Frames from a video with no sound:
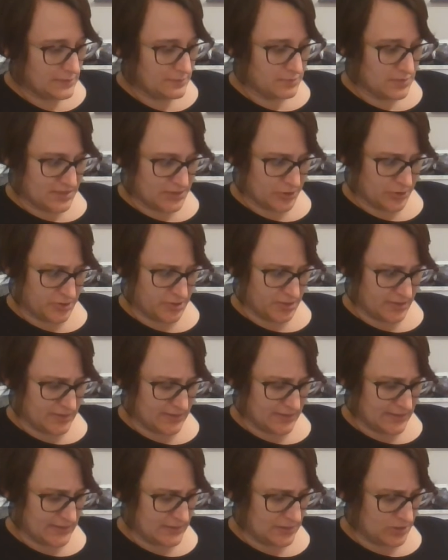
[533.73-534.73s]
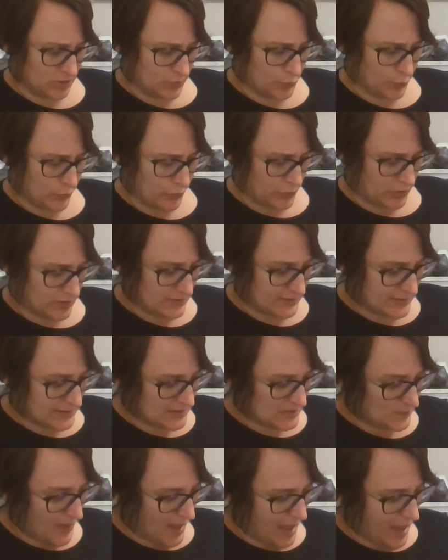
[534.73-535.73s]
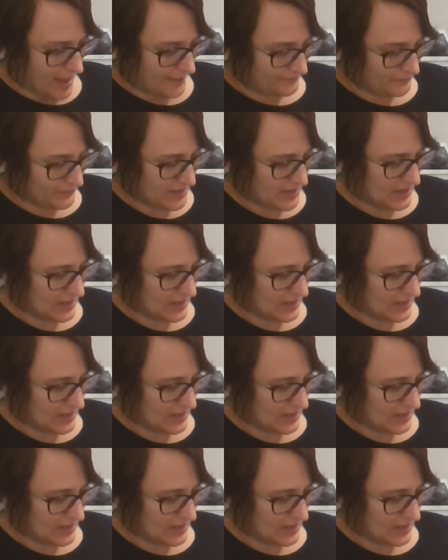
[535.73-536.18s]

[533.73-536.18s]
Mr. Dursley stood rooted to the spot.